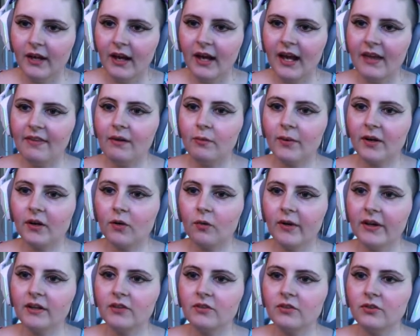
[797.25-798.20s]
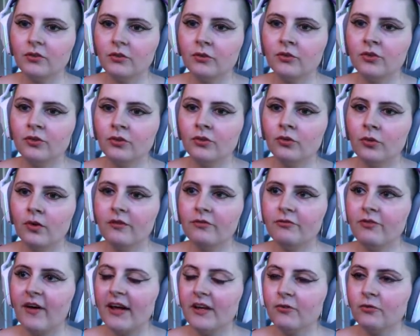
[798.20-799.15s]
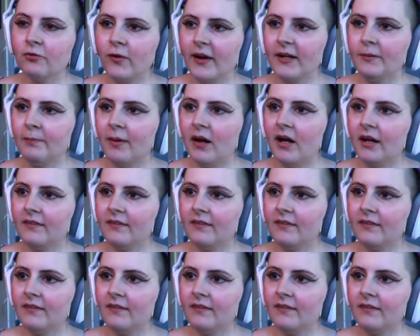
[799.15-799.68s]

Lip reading: And then we're going to do Fight Raid Boss.